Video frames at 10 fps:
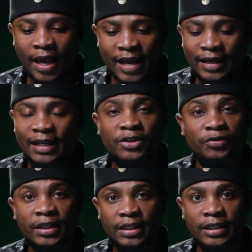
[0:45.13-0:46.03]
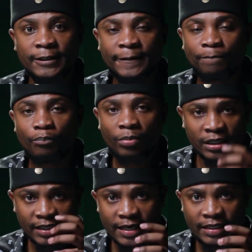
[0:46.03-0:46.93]
I illustrated
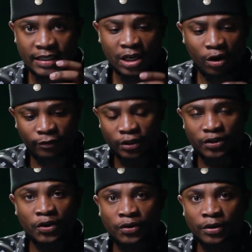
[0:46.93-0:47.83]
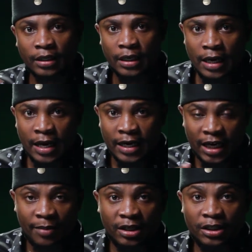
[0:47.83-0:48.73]
this idea of the circle
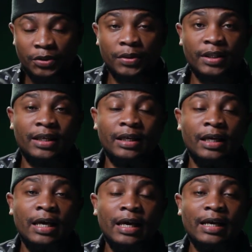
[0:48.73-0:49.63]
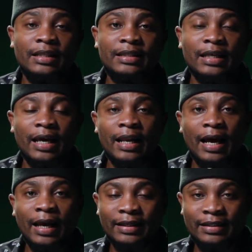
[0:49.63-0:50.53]
coming into the thing. It's an
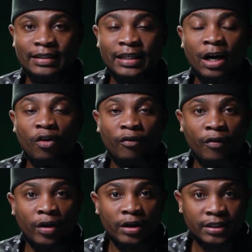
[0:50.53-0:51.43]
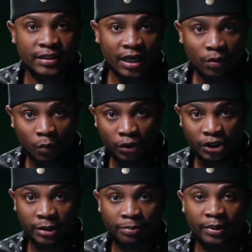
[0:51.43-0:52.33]
idea of sun
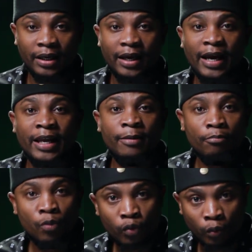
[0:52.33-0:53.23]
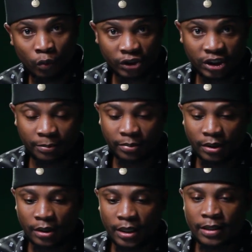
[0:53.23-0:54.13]
worship and moon worship.
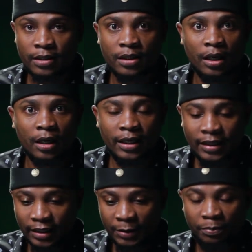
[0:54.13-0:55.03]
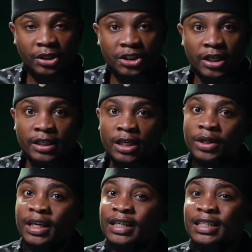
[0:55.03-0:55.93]
And in this picture here,
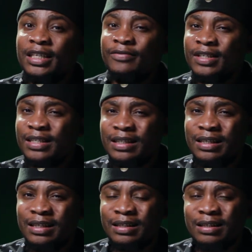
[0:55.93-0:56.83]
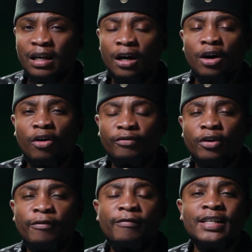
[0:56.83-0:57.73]
you can actually even see it of
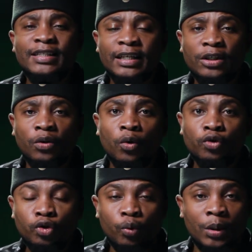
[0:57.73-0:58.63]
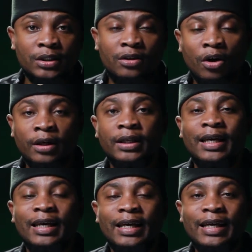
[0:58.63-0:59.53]
the offense that it holds towards God
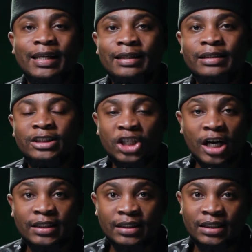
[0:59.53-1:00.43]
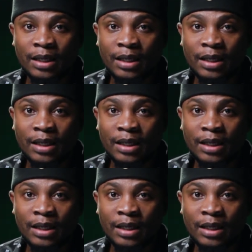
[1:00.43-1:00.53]
in Judges